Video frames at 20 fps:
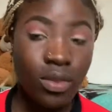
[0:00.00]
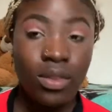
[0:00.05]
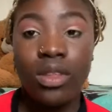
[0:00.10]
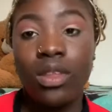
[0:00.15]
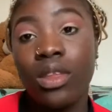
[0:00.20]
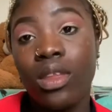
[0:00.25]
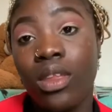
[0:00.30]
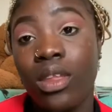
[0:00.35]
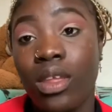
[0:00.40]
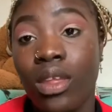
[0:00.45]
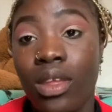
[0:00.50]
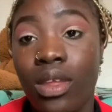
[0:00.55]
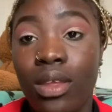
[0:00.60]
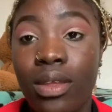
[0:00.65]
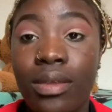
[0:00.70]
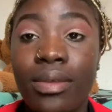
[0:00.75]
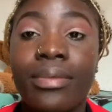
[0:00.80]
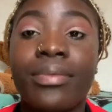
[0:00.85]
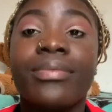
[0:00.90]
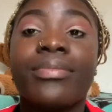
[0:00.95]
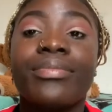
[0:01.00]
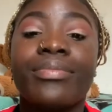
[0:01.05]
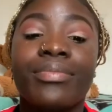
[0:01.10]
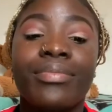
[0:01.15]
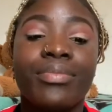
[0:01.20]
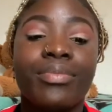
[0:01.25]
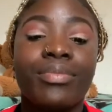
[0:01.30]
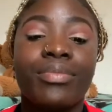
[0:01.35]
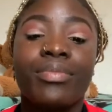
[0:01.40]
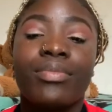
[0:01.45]
And now
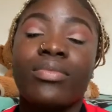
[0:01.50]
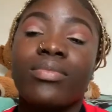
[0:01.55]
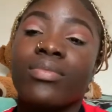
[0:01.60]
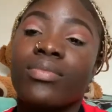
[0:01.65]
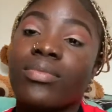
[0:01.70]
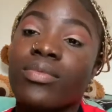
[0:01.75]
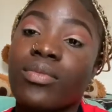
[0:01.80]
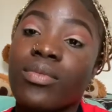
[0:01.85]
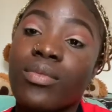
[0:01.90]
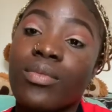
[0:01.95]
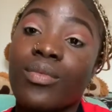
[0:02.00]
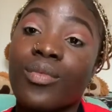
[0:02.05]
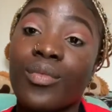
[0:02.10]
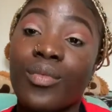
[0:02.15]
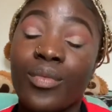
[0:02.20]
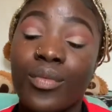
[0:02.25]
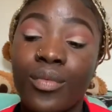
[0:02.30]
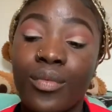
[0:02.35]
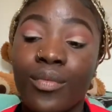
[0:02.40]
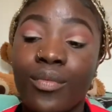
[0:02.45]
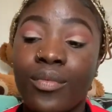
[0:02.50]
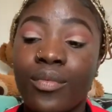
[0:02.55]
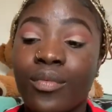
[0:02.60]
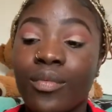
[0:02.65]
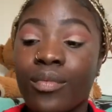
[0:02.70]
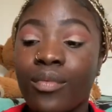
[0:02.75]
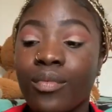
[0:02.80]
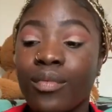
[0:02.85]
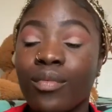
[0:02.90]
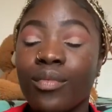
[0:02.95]
I'm going in with a
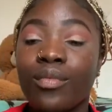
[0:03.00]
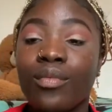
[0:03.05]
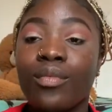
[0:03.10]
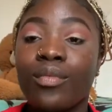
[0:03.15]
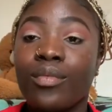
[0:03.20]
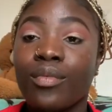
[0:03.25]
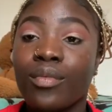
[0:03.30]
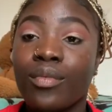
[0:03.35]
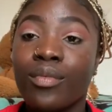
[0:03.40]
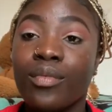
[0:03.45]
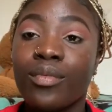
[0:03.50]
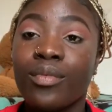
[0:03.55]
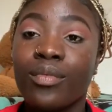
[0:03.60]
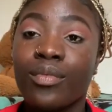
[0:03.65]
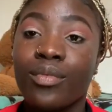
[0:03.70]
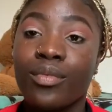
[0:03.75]
lighter shade